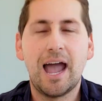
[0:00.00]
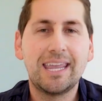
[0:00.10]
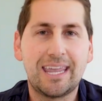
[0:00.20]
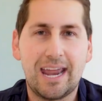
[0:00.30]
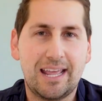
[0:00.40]
I
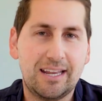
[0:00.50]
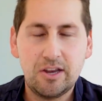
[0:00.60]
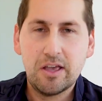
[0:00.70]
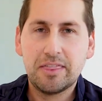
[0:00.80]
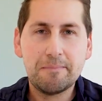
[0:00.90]
get
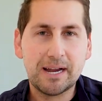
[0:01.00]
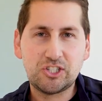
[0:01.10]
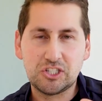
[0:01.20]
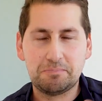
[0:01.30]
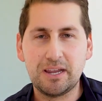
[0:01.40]
it, they
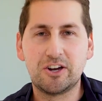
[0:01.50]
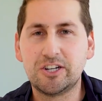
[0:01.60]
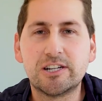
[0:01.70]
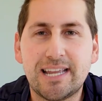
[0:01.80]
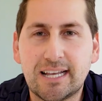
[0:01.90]
might just be on
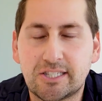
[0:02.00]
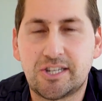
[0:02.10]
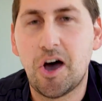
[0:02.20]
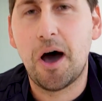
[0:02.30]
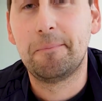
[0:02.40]
your
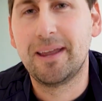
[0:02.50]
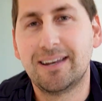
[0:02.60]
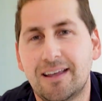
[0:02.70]
desktop, and